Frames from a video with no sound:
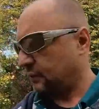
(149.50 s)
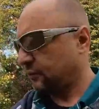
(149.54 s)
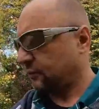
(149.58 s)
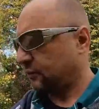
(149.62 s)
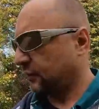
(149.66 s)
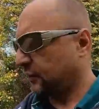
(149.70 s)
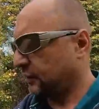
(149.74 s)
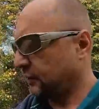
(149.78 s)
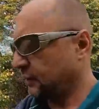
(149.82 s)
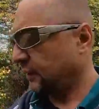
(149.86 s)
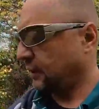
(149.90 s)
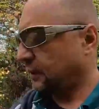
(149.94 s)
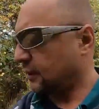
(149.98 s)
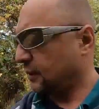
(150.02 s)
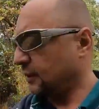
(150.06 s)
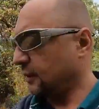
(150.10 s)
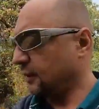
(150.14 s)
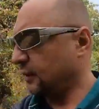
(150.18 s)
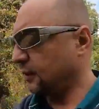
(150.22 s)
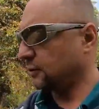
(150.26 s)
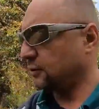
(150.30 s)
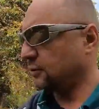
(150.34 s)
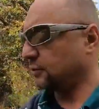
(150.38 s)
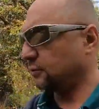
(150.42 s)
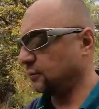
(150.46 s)
Find that
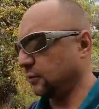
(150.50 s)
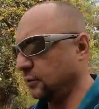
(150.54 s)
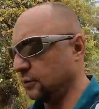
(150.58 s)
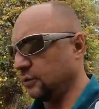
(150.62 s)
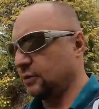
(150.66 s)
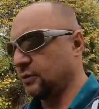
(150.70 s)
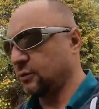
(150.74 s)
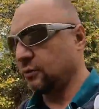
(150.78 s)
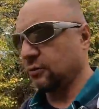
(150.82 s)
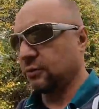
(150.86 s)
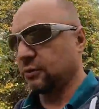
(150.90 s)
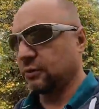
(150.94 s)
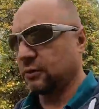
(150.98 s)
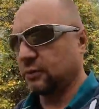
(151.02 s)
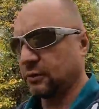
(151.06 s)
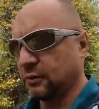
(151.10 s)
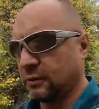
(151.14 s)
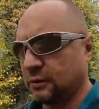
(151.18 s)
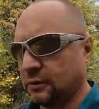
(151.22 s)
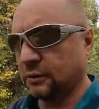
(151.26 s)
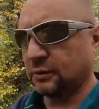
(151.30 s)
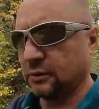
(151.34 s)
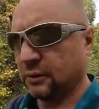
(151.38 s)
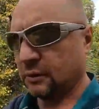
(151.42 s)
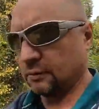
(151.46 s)
connection with Source
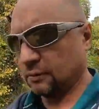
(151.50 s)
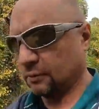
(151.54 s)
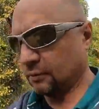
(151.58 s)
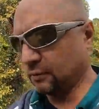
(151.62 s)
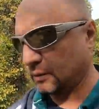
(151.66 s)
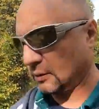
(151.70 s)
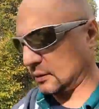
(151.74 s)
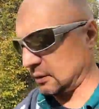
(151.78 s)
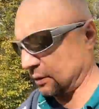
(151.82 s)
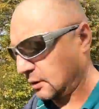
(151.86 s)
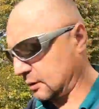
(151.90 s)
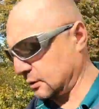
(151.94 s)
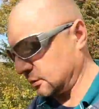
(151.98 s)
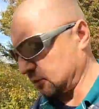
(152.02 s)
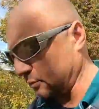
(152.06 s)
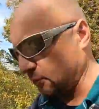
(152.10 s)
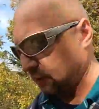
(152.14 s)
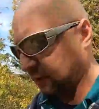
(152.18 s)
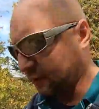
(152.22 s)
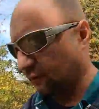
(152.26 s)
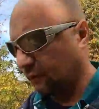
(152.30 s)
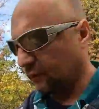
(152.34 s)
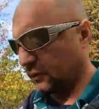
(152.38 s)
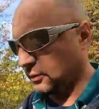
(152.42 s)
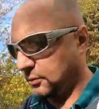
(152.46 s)
or God or
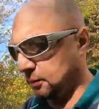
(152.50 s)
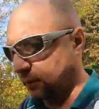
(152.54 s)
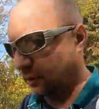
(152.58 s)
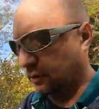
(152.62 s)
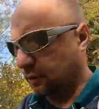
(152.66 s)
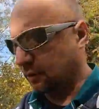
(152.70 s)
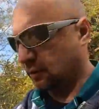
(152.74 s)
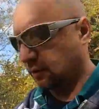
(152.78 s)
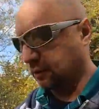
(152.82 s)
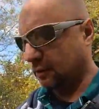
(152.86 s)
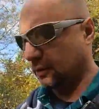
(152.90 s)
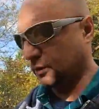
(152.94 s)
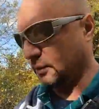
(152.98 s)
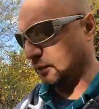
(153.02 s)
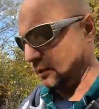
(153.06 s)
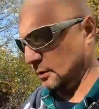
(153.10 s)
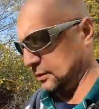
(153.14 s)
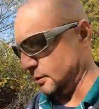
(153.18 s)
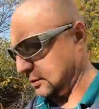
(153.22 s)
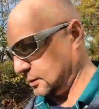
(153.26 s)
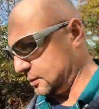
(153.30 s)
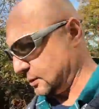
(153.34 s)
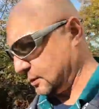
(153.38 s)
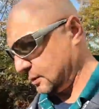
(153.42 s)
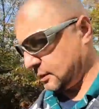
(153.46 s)
whatever you want to call it,
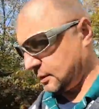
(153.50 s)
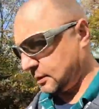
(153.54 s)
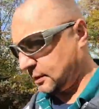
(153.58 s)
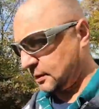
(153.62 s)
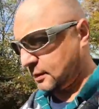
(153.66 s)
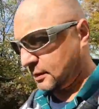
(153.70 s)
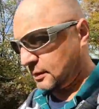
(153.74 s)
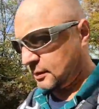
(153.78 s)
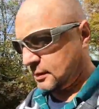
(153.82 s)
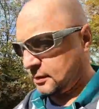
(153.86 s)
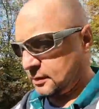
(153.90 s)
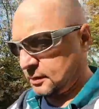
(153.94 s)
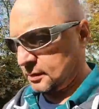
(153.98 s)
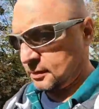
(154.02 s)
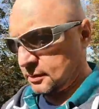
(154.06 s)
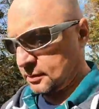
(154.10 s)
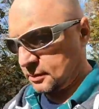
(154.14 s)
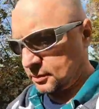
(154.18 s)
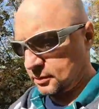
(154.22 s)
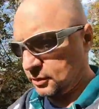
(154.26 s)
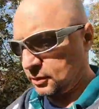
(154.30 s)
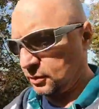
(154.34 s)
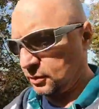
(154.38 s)
the